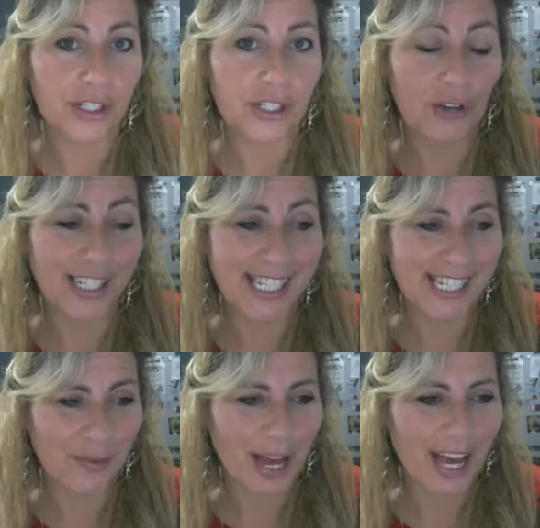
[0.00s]

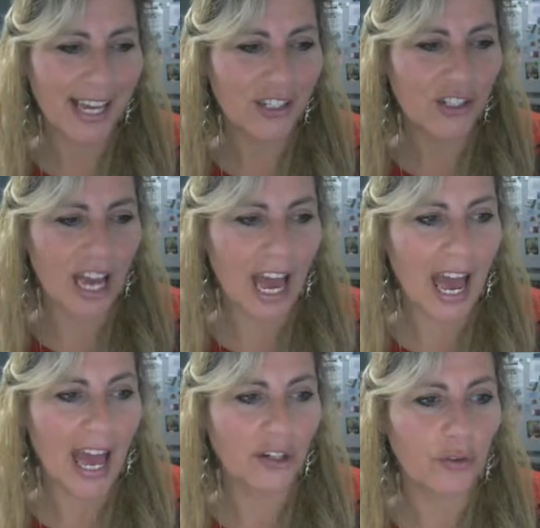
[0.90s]
services page,
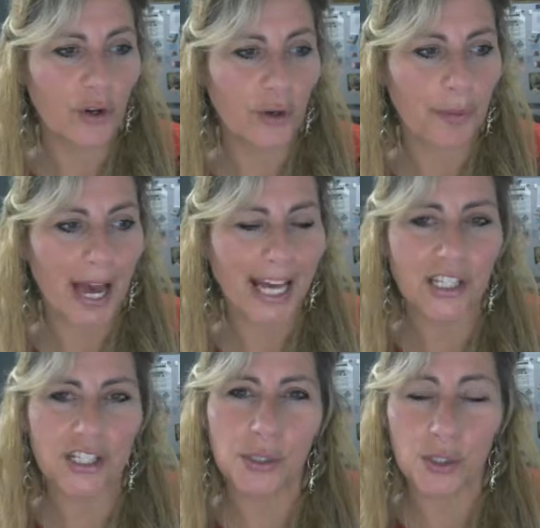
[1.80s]
and you've got
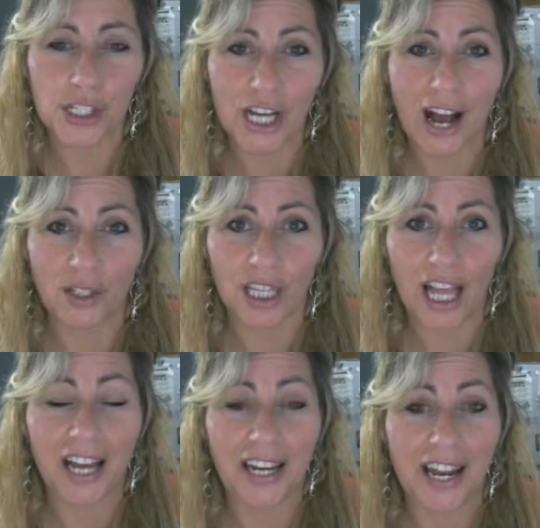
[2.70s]
packages which
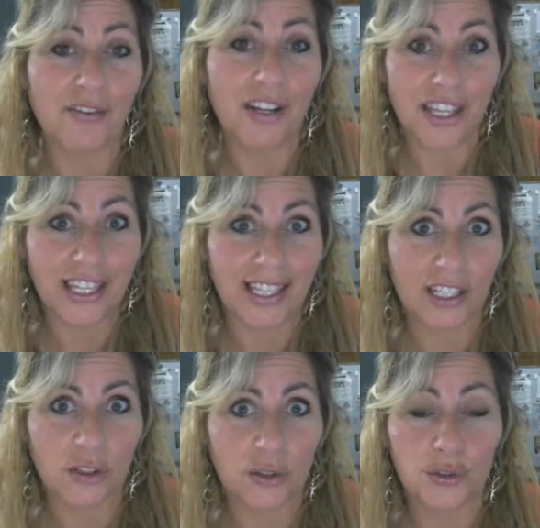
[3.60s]
outline everything
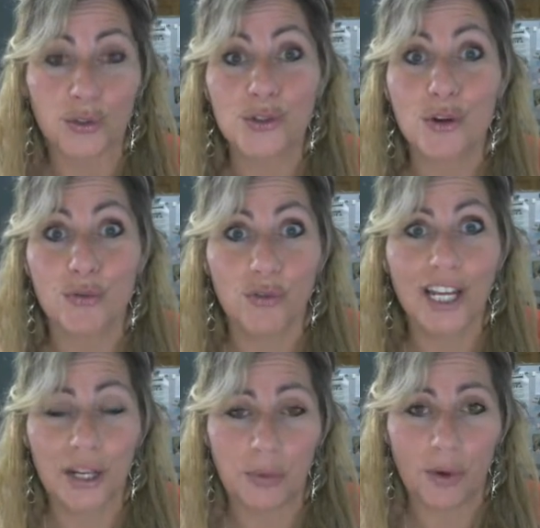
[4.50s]
that you do. So
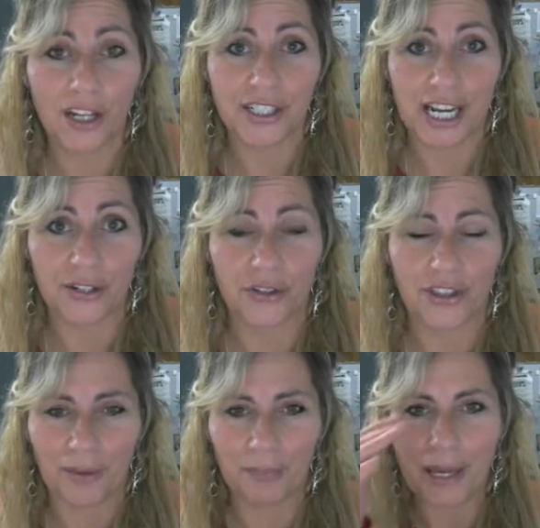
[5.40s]
really well done on
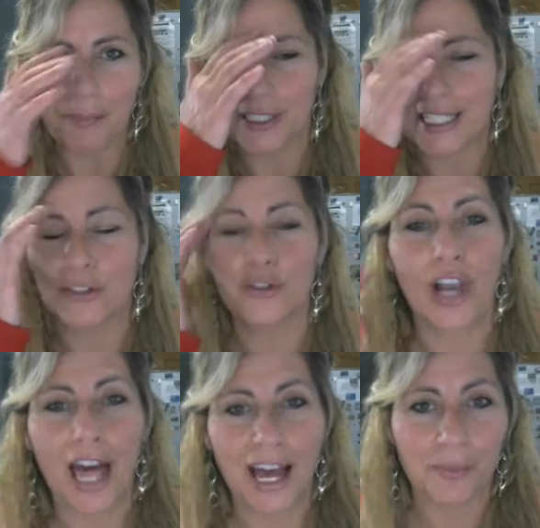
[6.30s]
that. People tend to
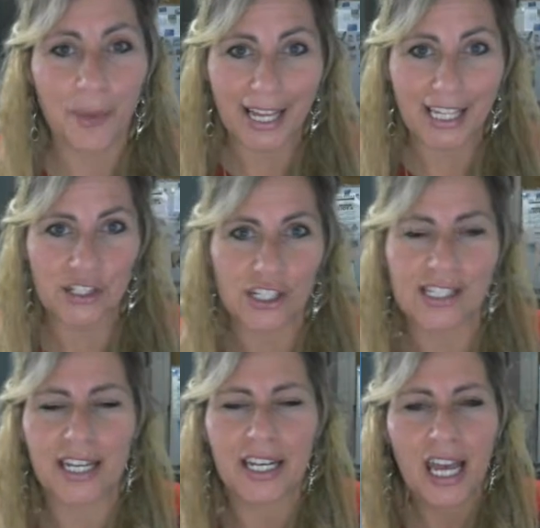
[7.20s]
like
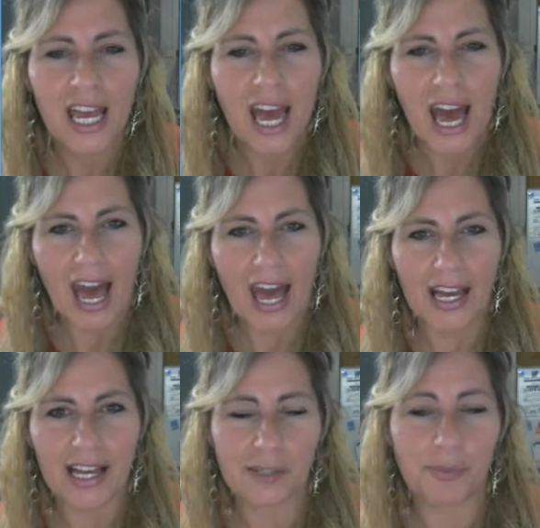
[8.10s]
packages, and
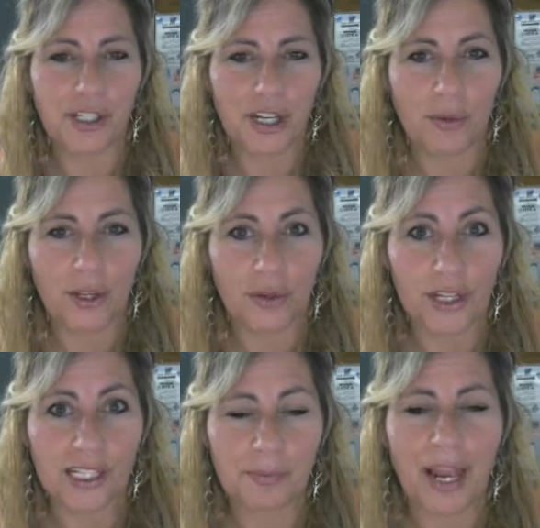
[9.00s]
especially when you
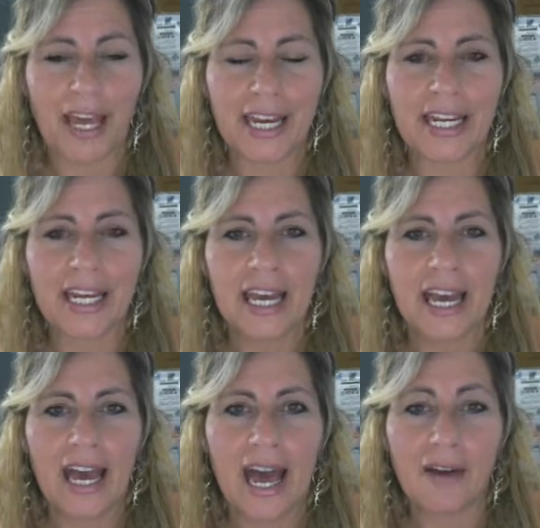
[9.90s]
explain
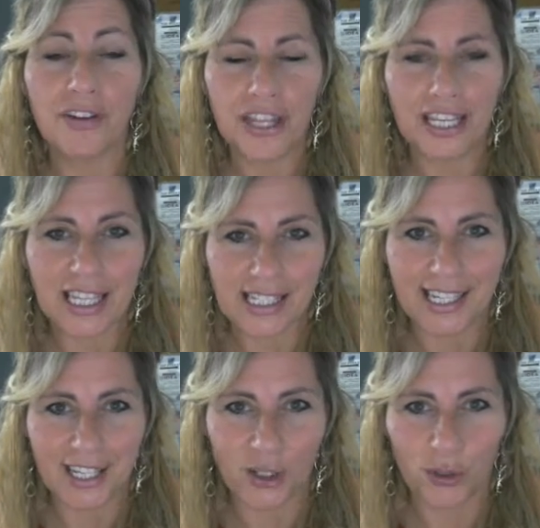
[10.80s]
everything that's
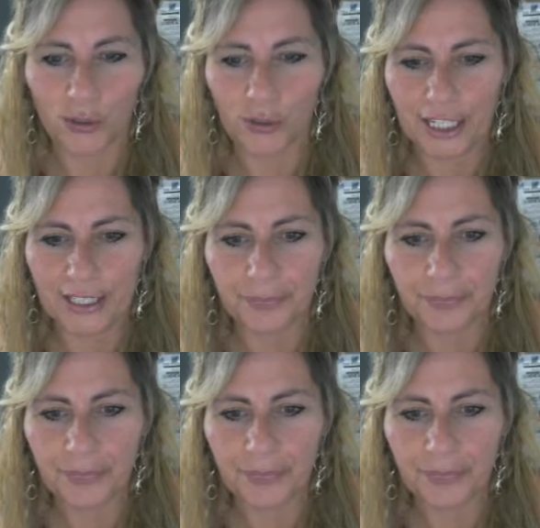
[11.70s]
included.